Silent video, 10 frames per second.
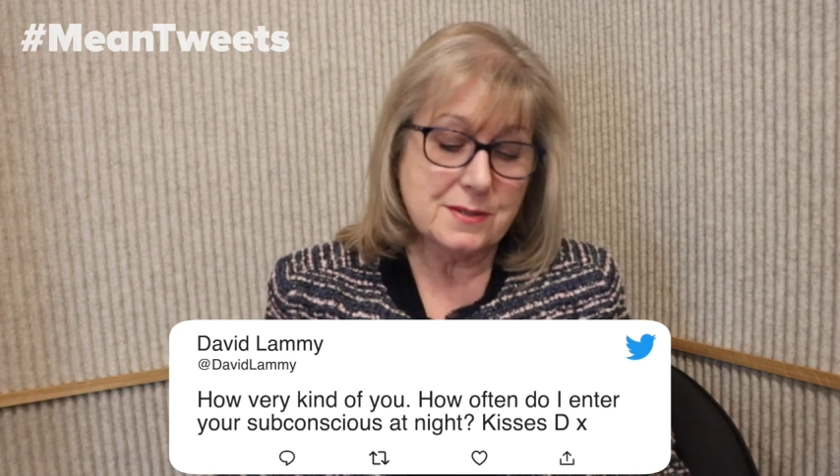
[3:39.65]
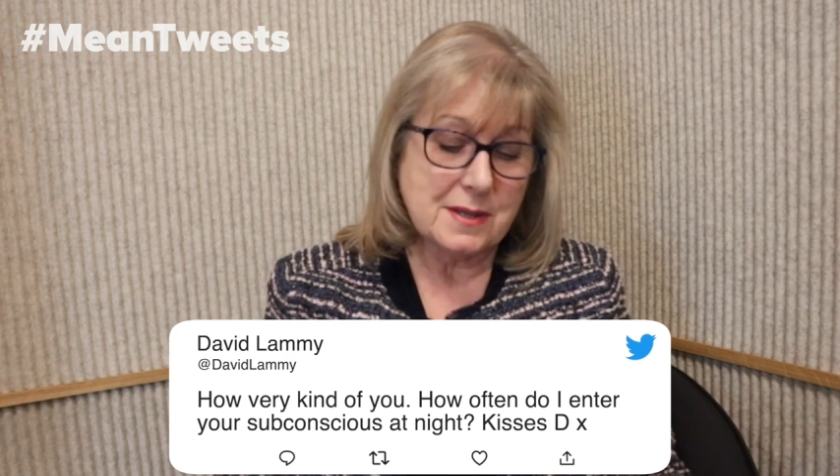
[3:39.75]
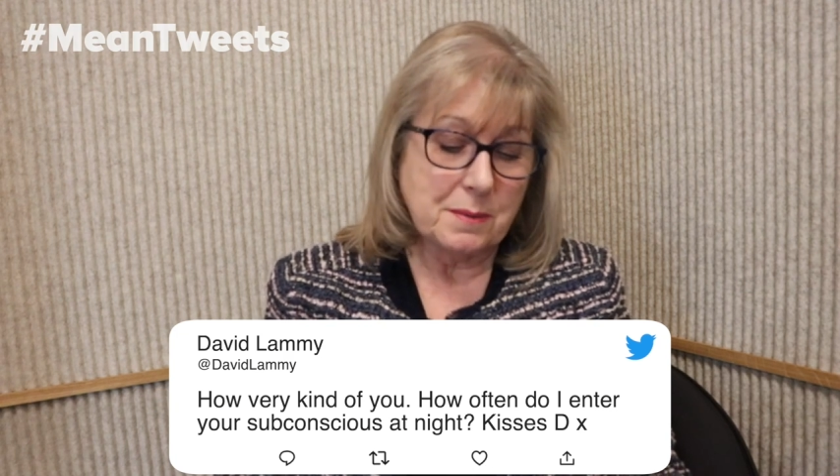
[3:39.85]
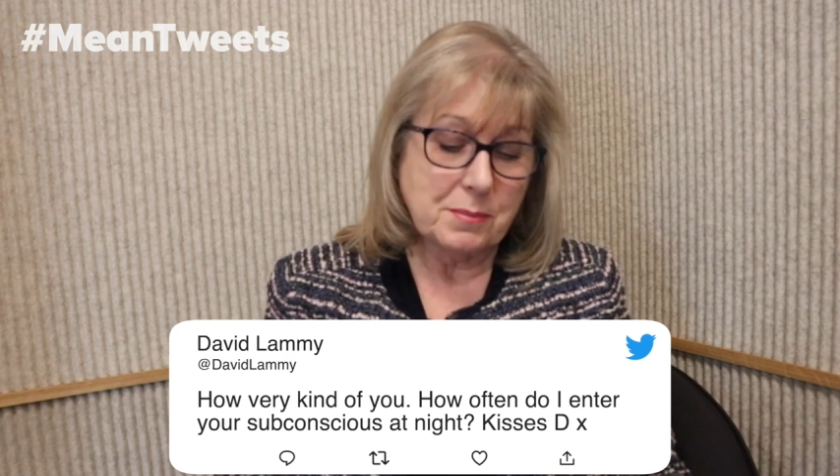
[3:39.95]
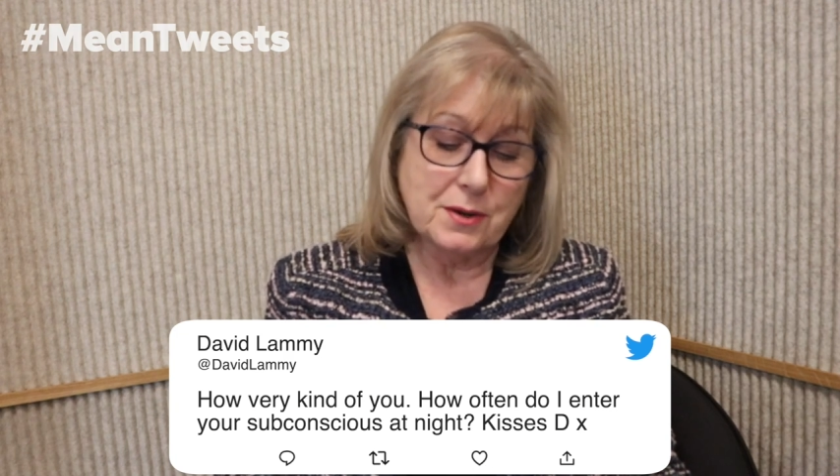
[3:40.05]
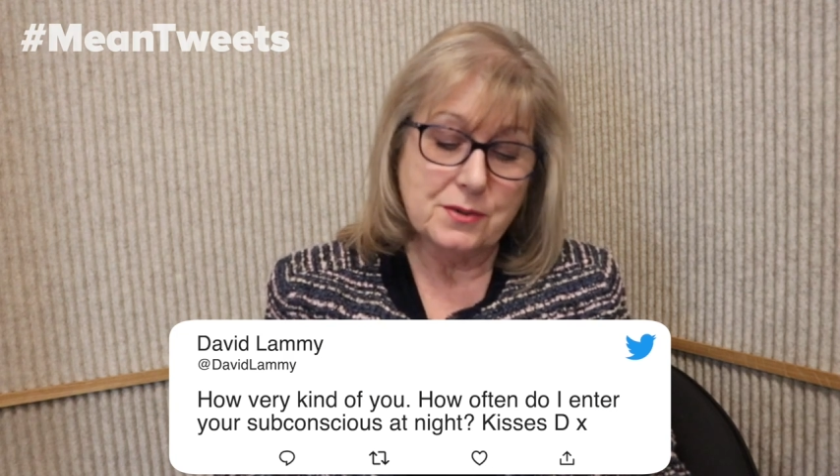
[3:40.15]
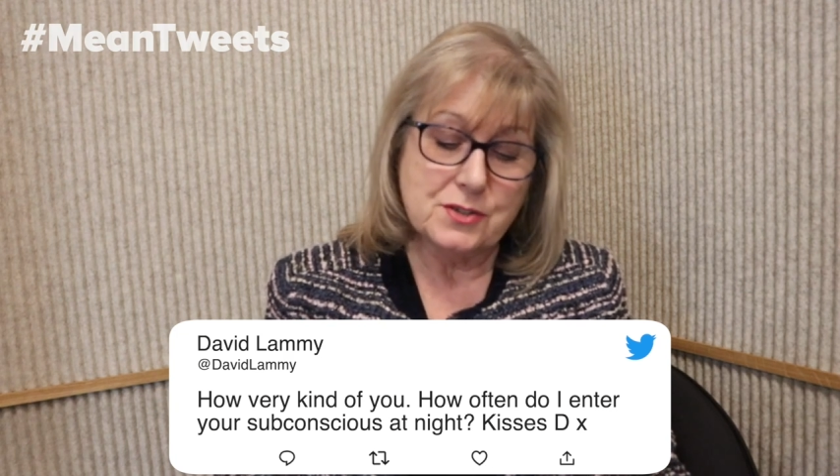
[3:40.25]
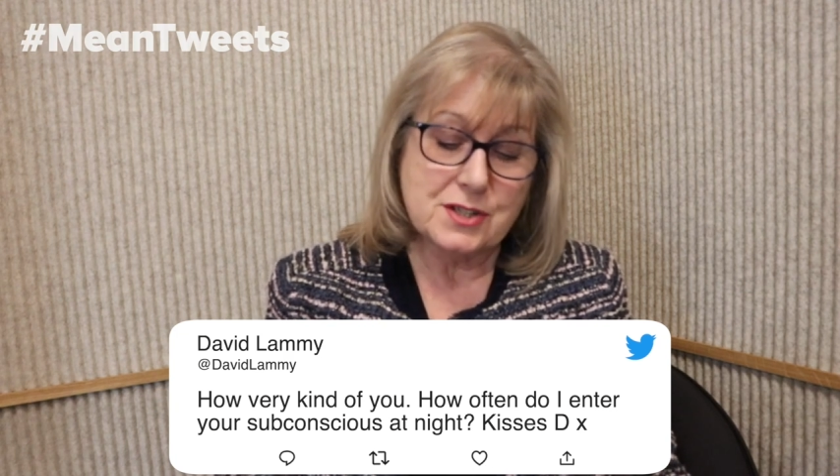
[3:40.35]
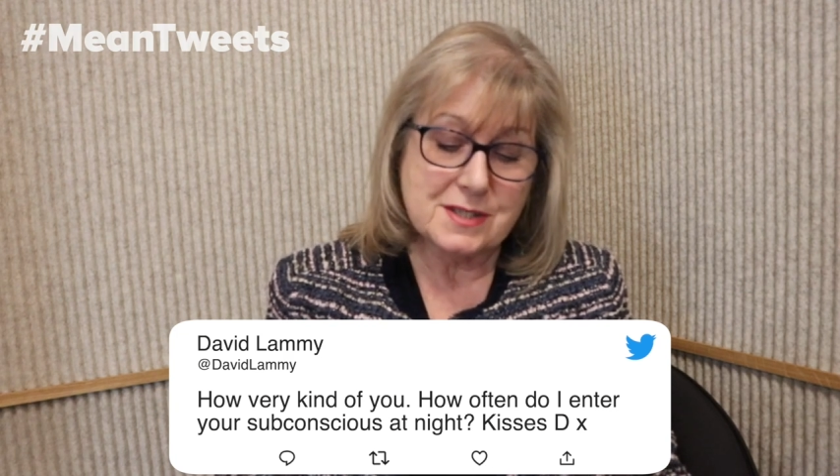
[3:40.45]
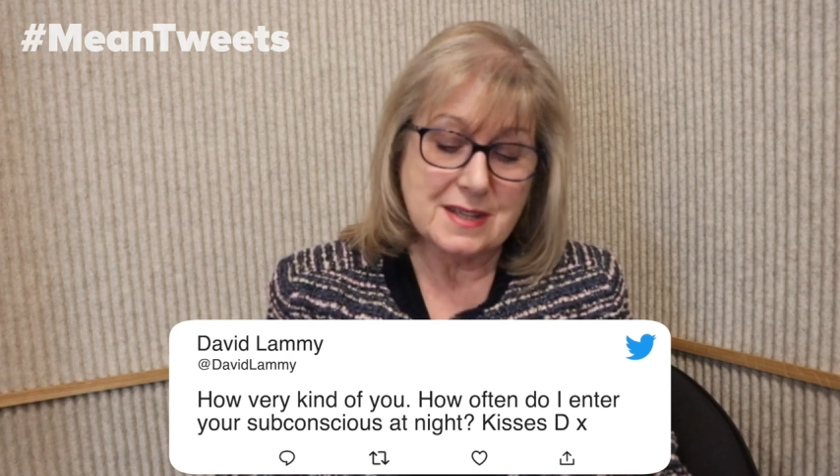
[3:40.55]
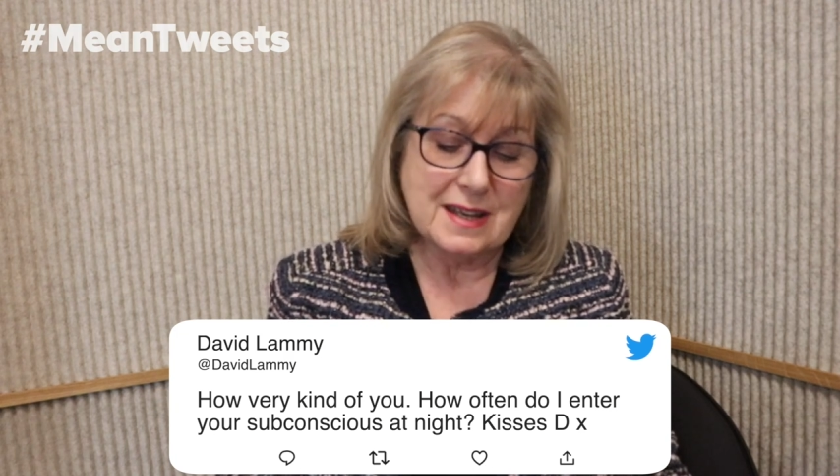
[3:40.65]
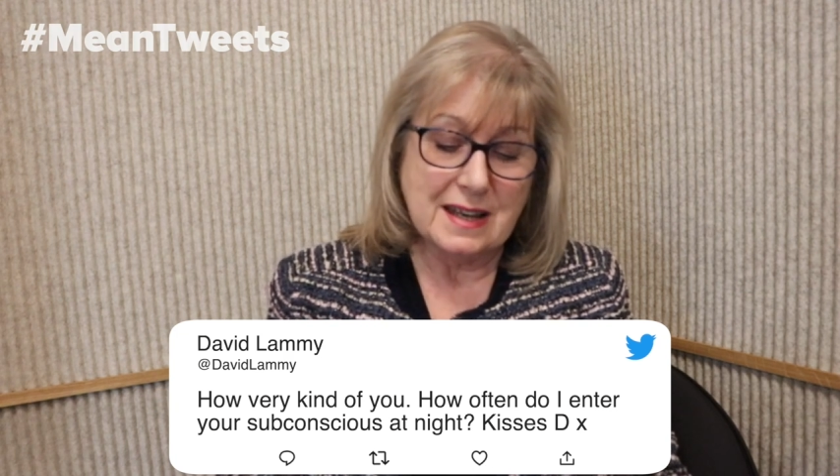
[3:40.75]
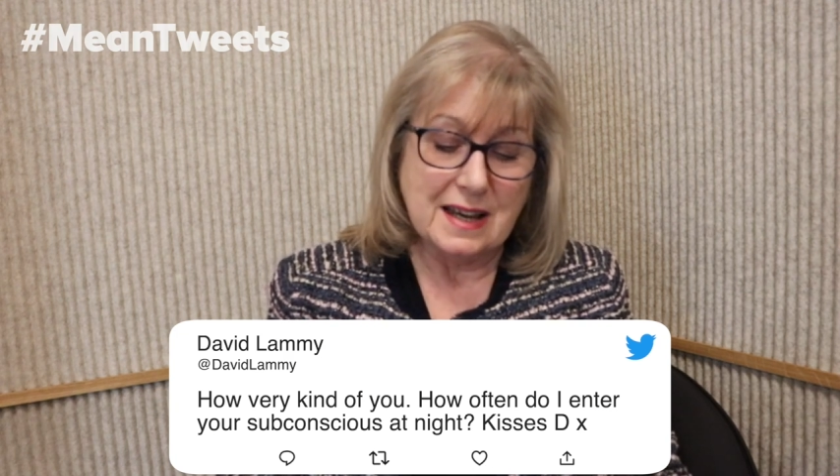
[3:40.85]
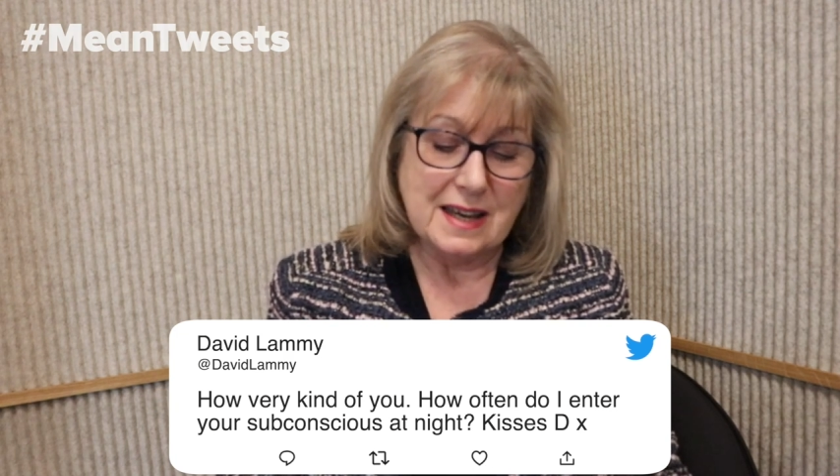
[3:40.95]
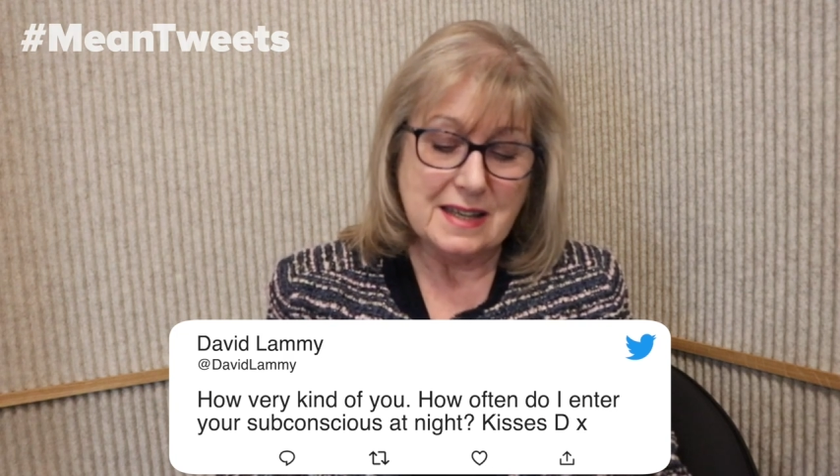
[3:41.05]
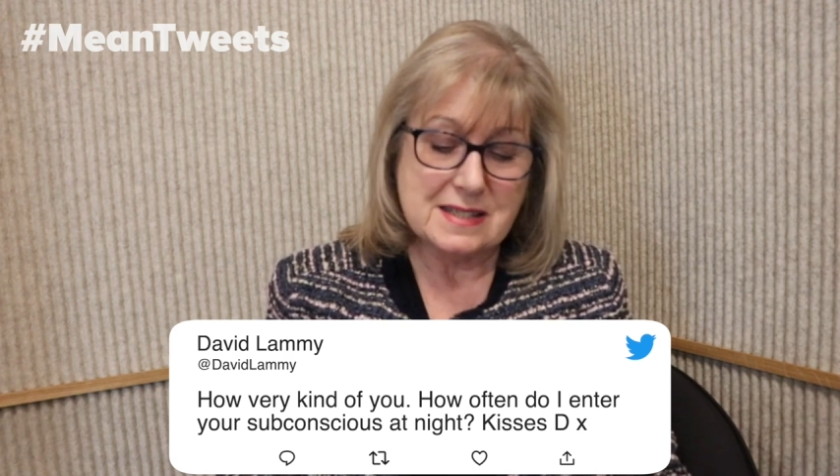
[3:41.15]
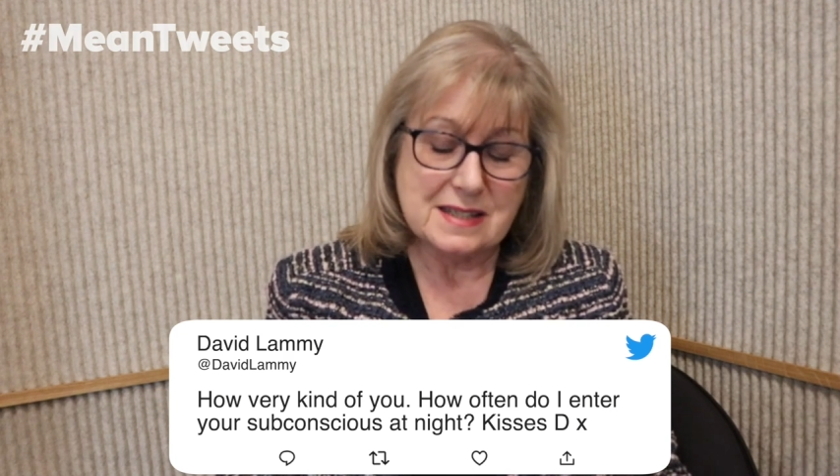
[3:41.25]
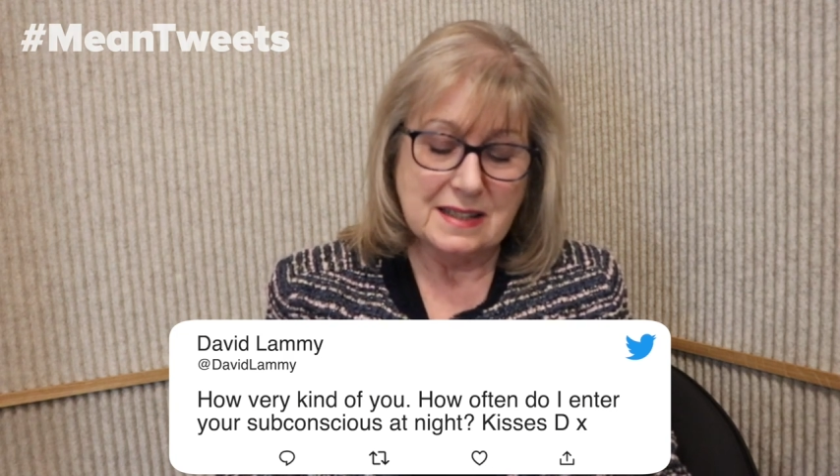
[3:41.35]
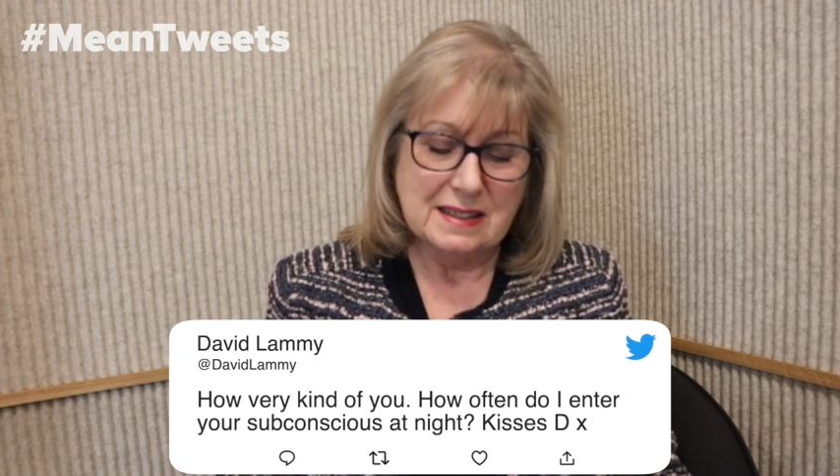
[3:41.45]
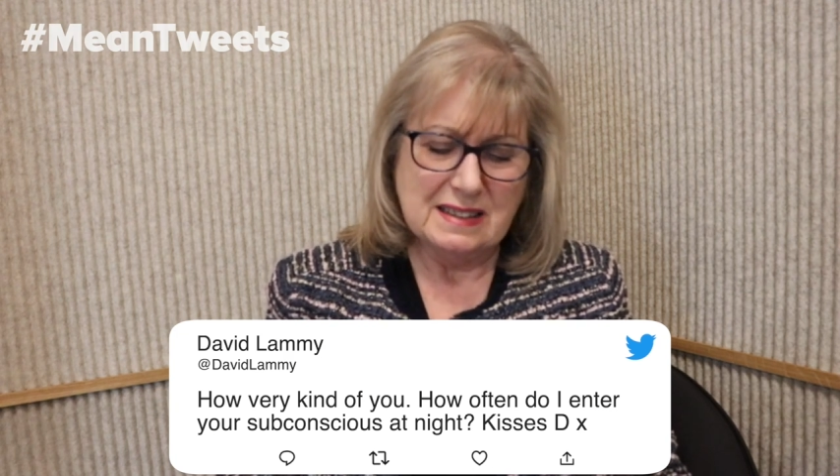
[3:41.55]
subconscious at night?